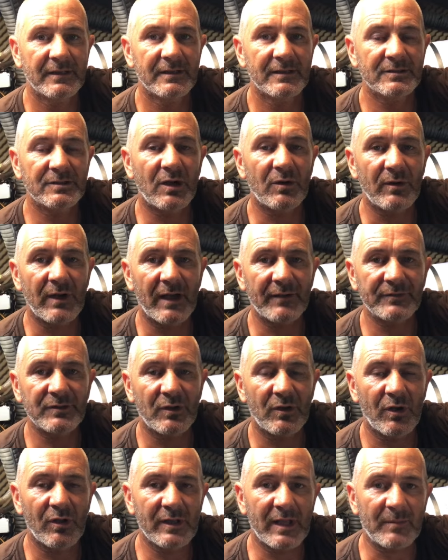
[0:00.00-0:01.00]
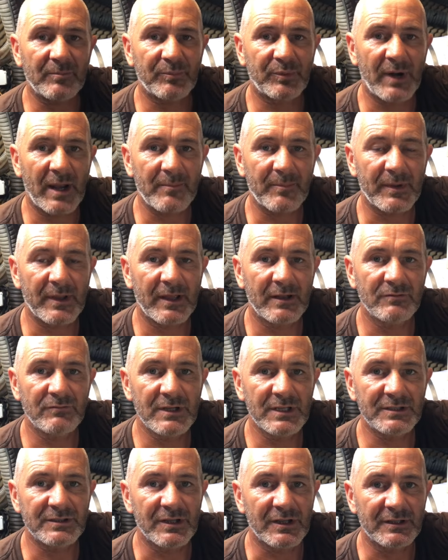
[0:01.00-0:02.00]
So after all that prep and
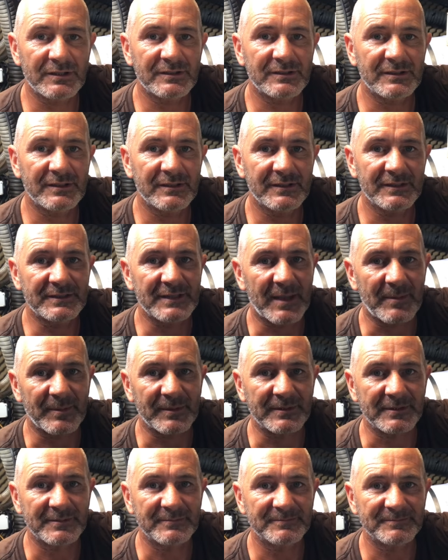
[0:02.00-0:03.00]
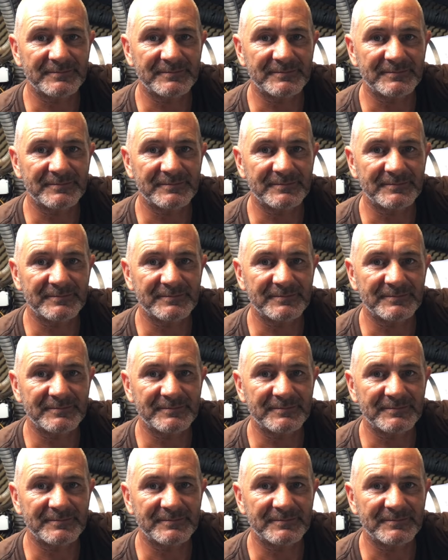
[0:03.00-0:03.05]
research, this happened.